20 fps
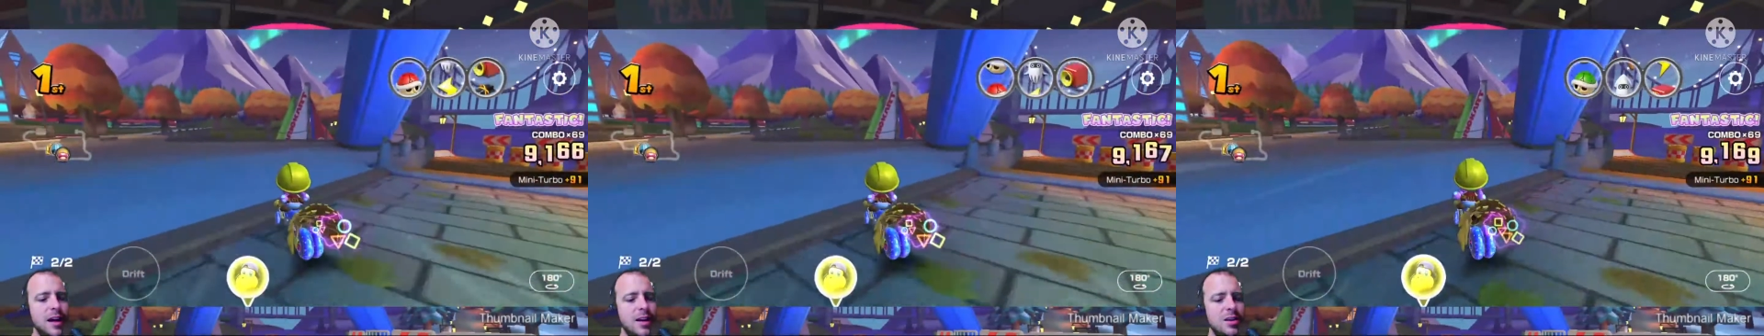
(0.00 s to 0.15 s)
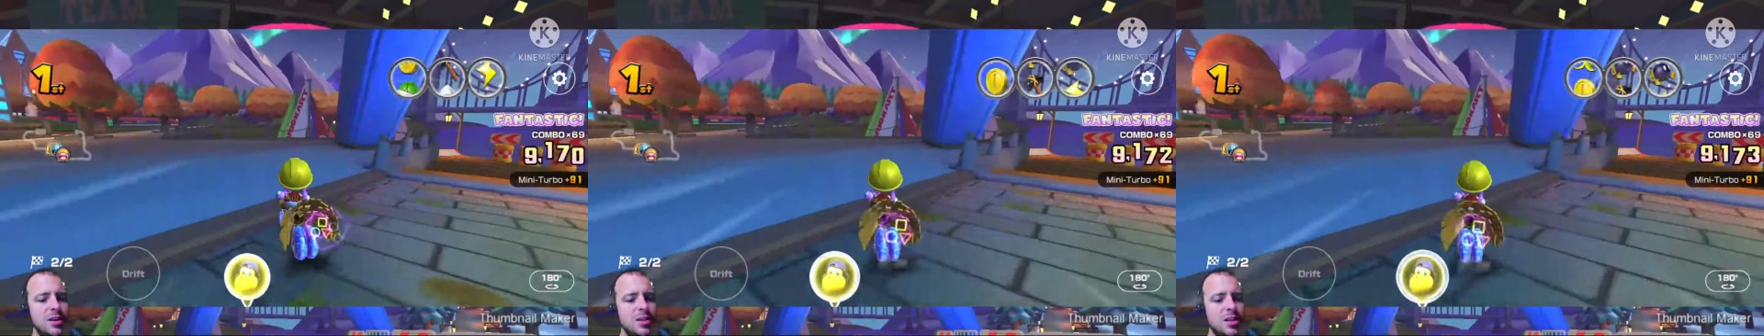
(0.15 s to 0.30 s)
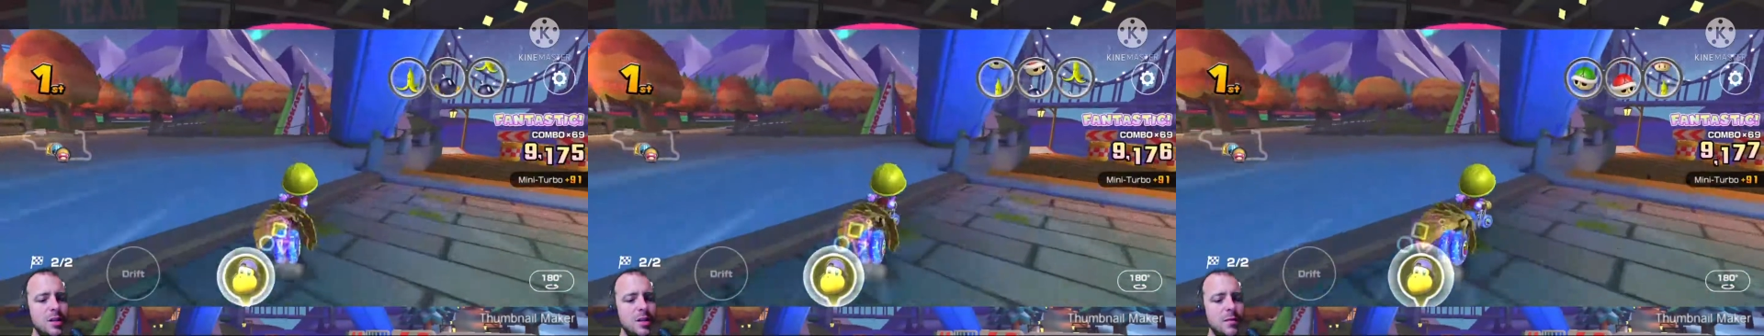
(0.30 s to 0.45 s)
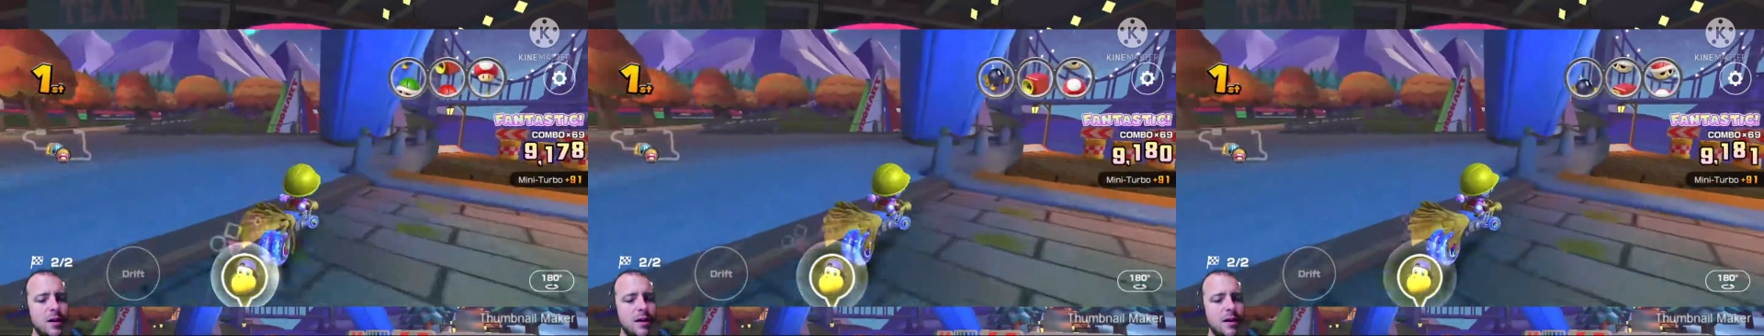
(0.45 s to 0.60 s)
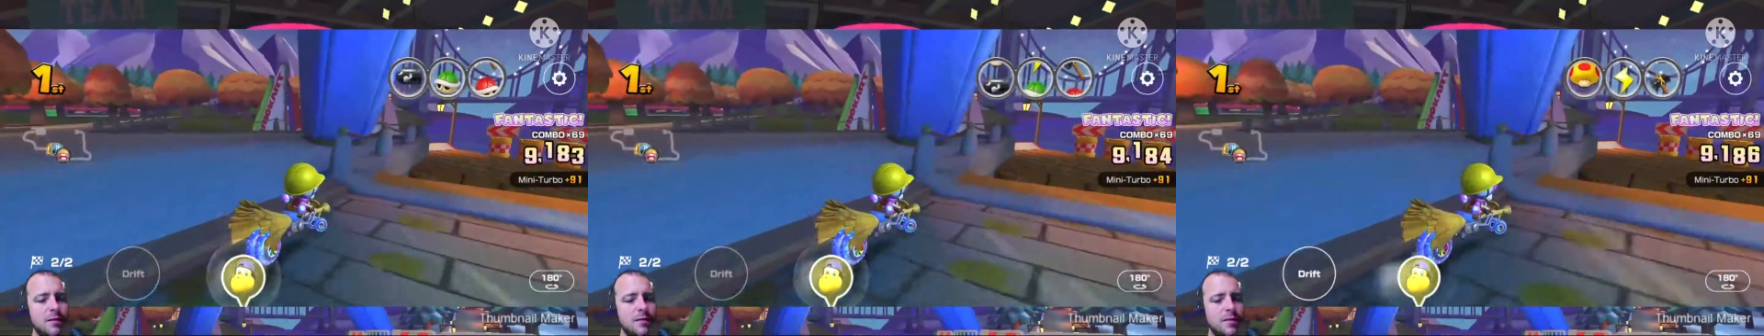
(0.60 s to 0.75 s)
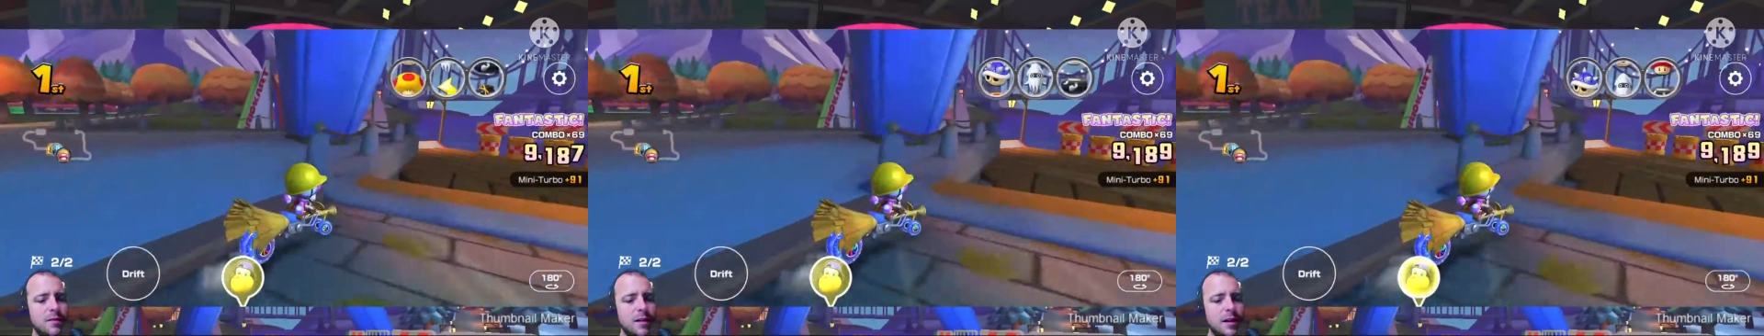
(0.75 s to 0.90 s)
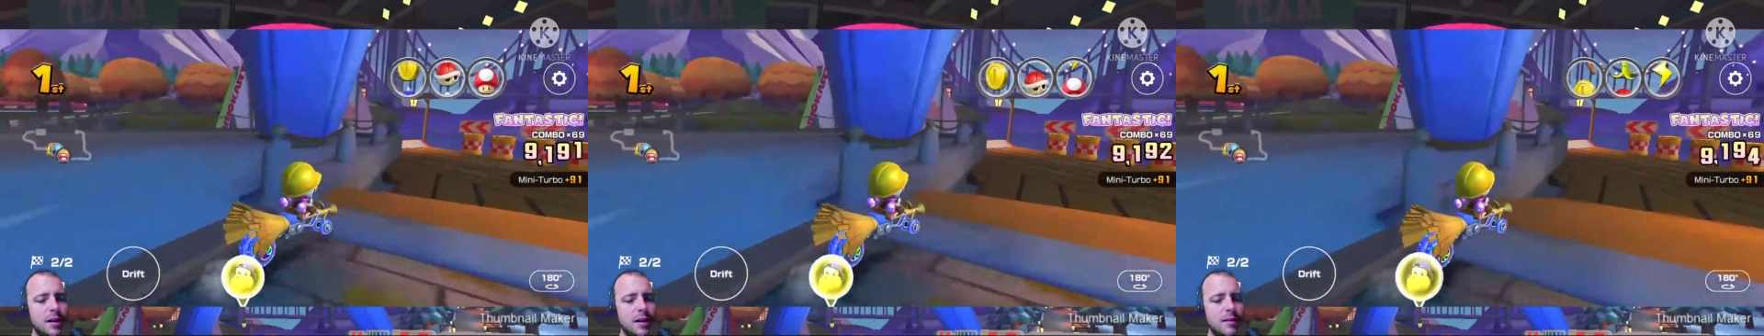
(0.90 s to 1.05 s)
and jump
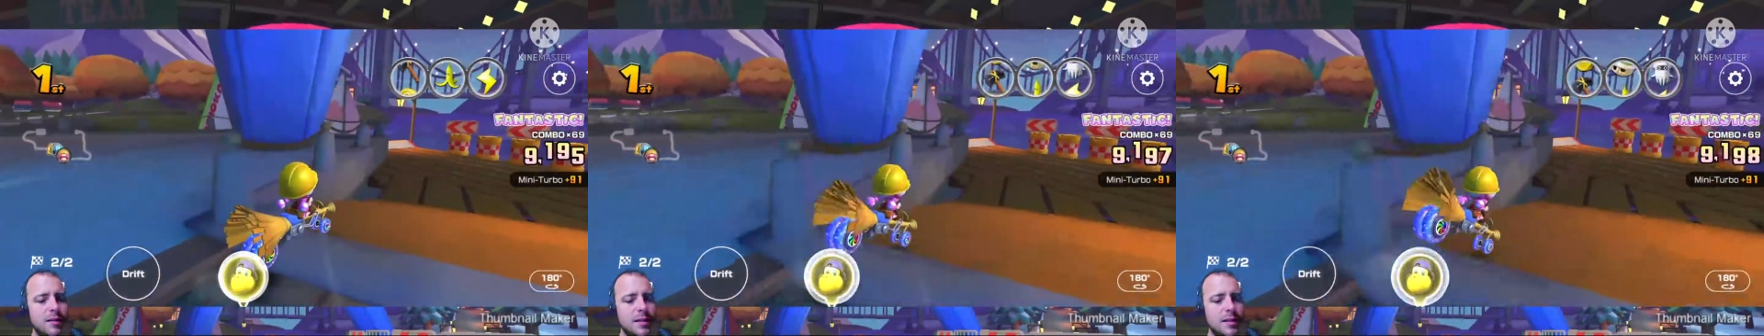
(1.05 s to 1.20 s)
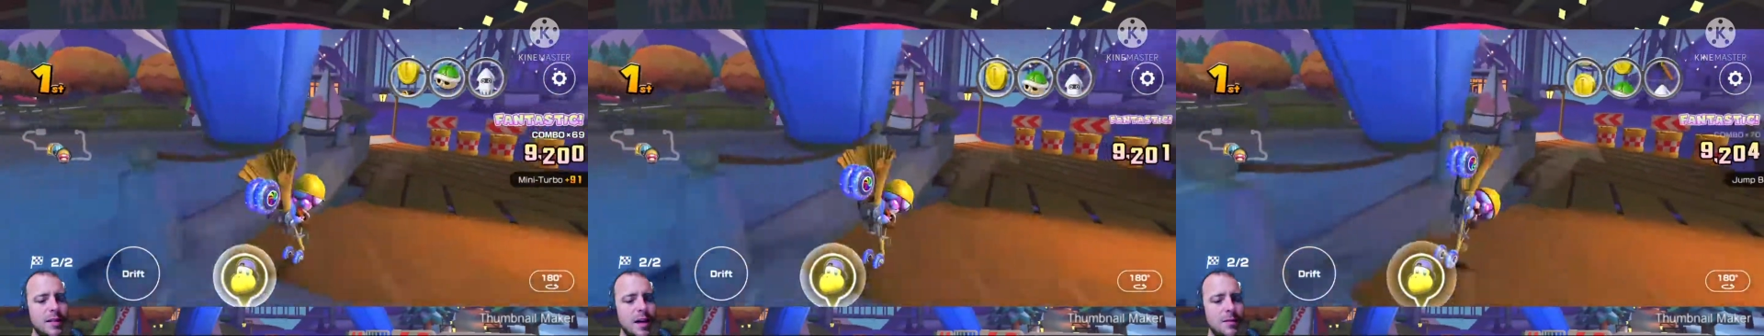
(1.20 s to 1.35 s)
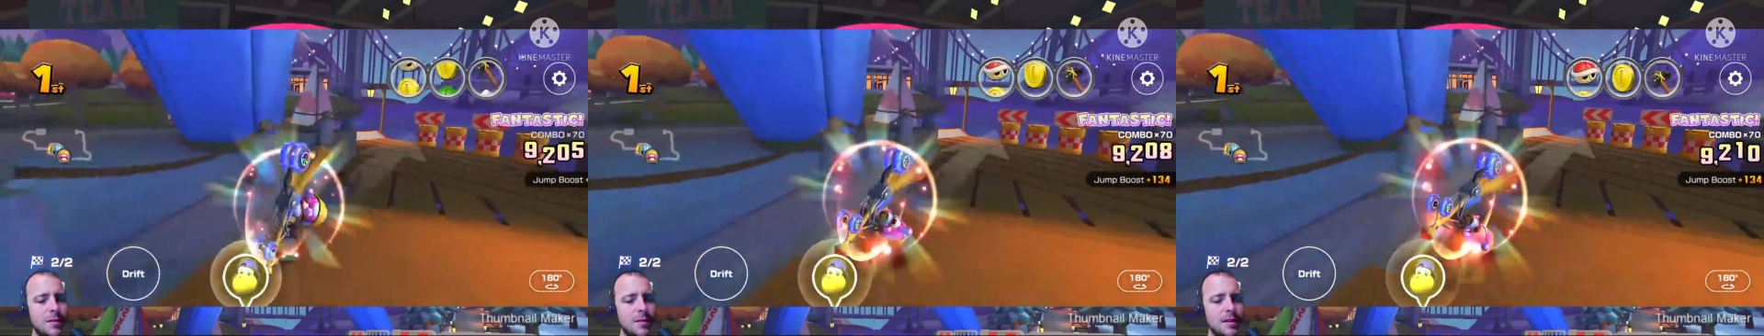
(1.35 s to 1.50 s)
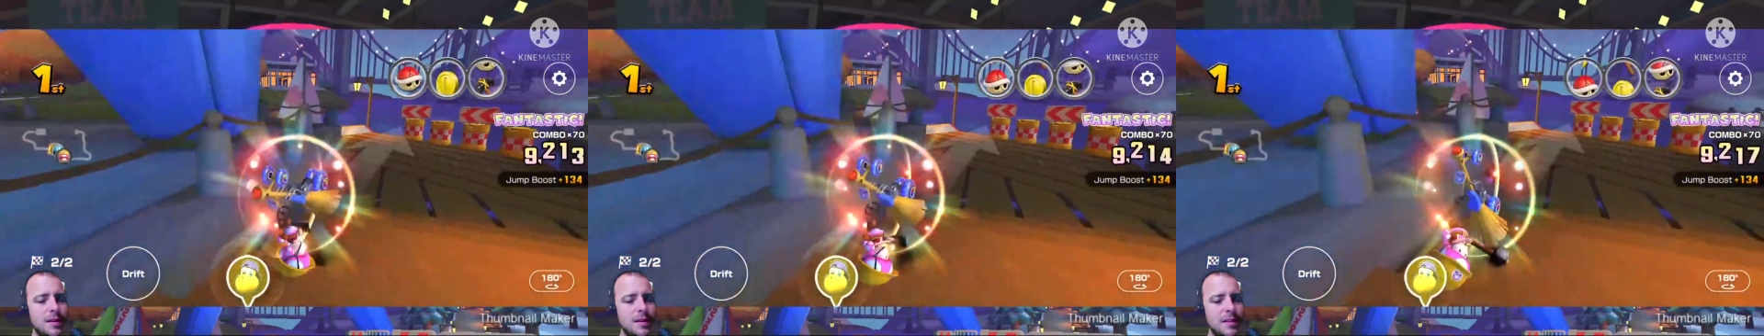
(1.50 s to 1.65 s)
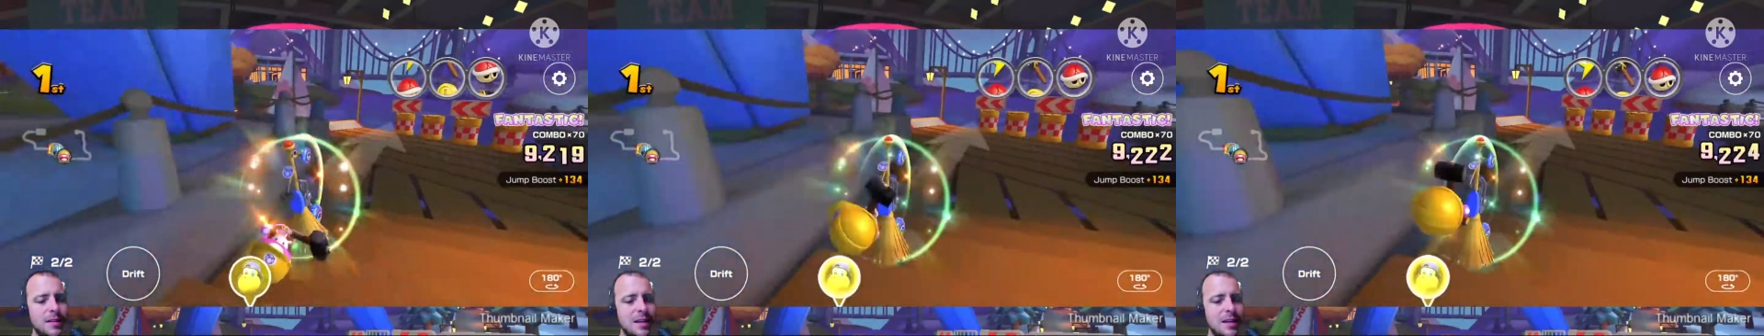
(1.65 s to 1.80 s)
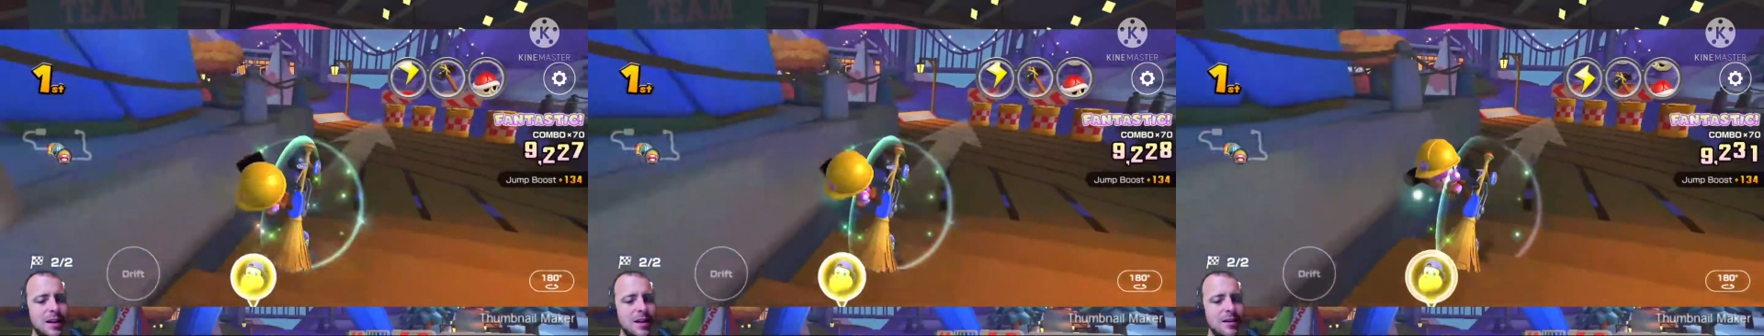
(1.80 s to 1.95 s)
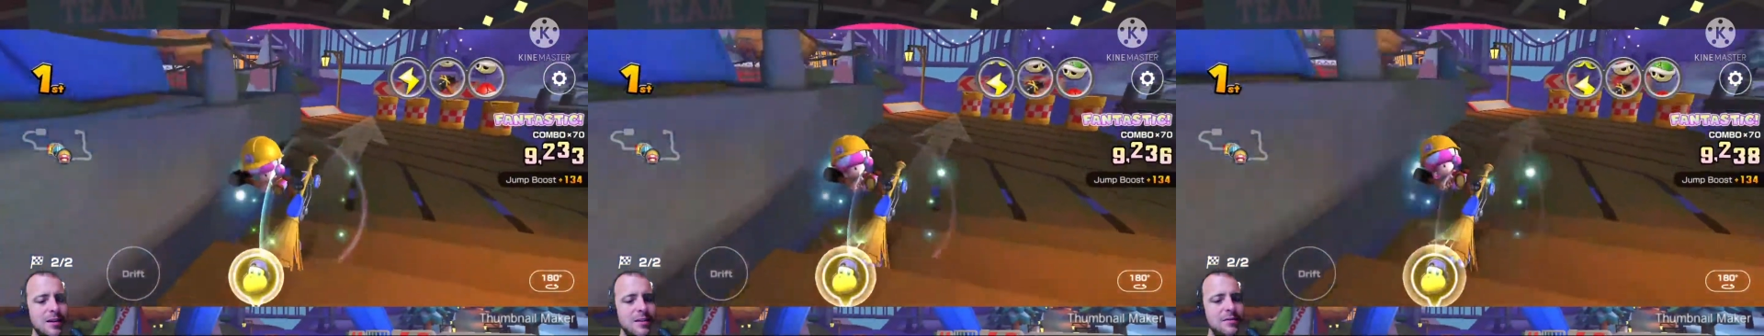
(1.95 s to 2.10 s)
off the top of the
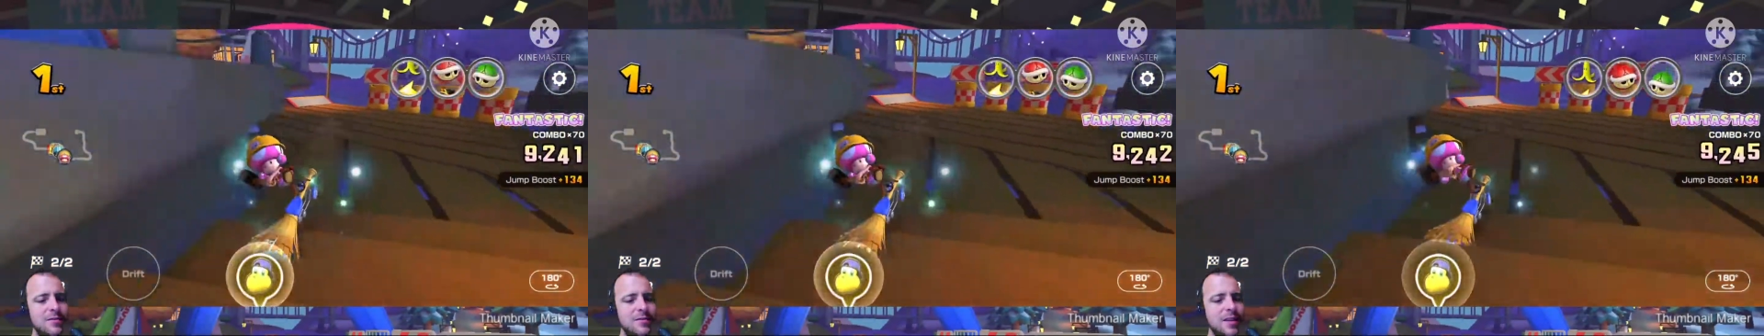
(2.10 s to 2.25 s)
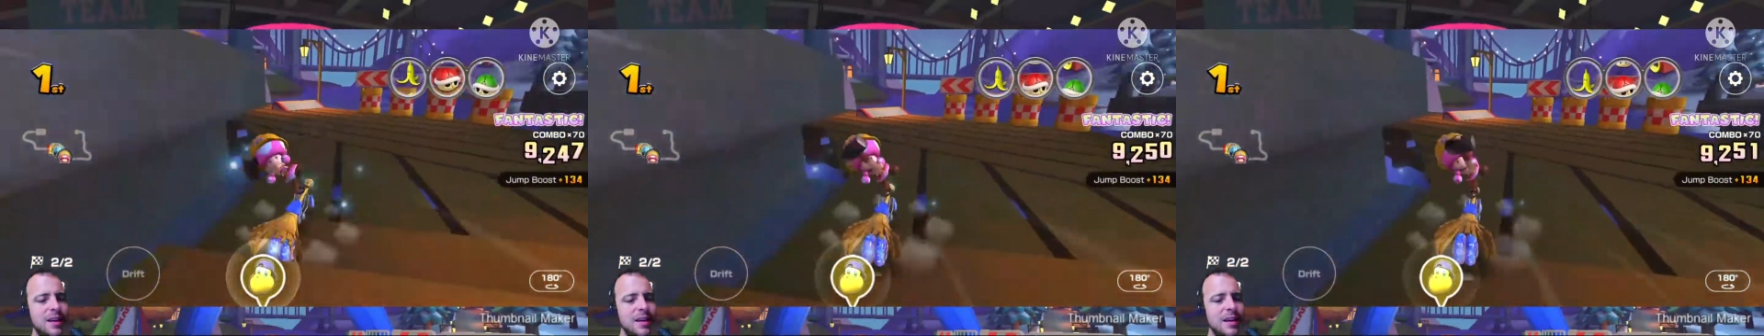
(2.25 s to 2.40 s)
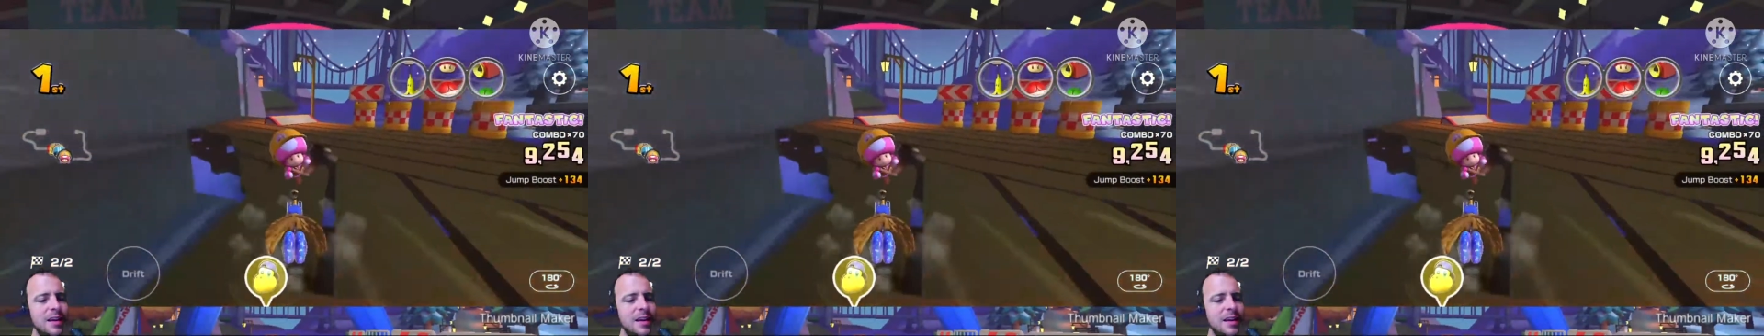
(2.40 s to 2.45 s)
stair.